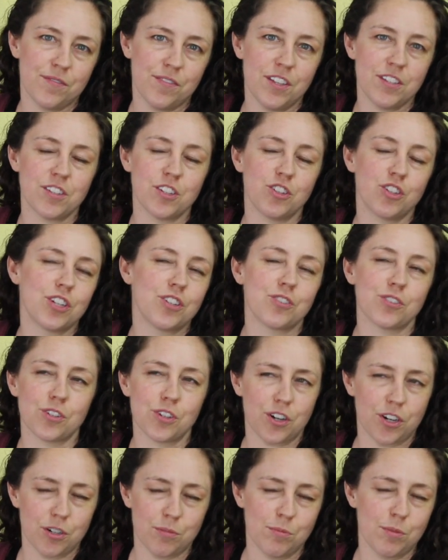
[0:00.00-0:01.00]
It's a ginger
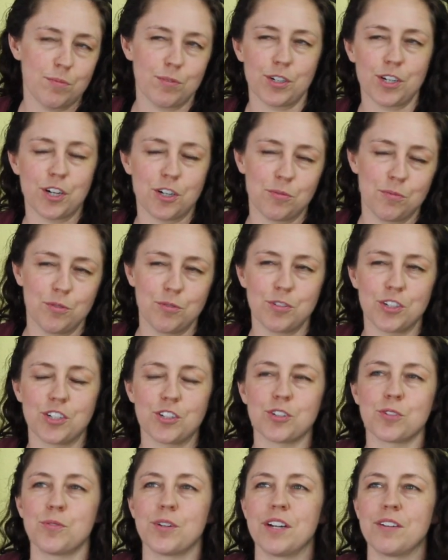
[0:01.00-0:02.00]
cardamom or cardamom
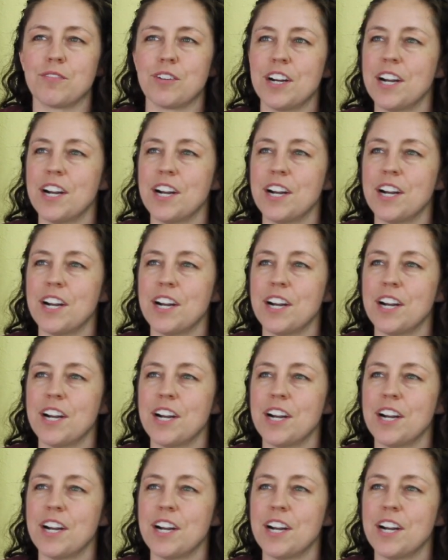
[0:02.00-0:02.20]
ginger or whatever.